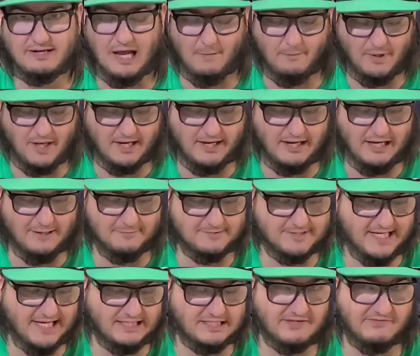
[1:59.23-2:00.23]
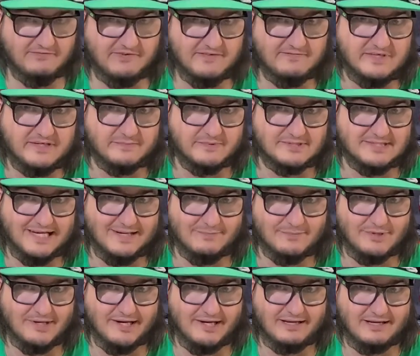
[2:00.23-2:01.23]
I'm going to up that to 50%
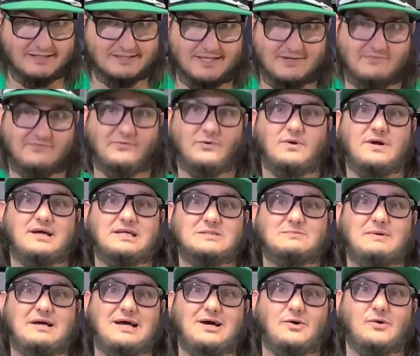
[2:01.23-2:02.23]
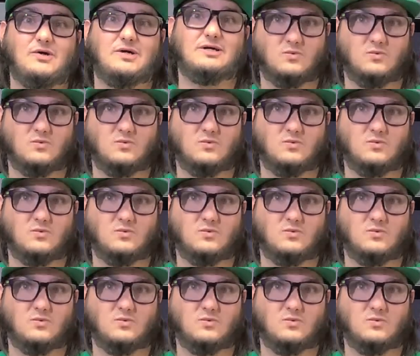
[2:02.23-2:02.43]
brake because on 4S power,